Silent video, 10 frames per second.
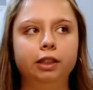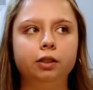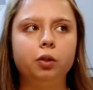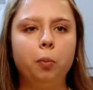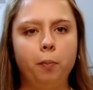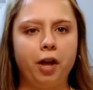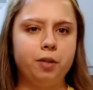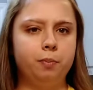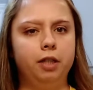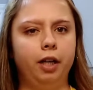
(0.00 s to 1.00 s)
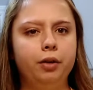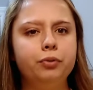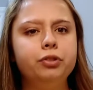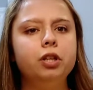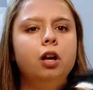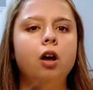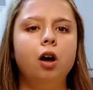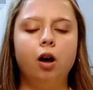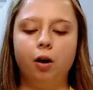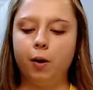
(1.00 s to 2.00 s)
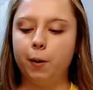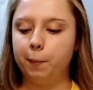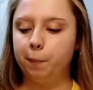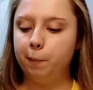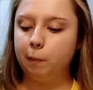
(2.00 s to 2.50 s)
chilled mashed potatoes. I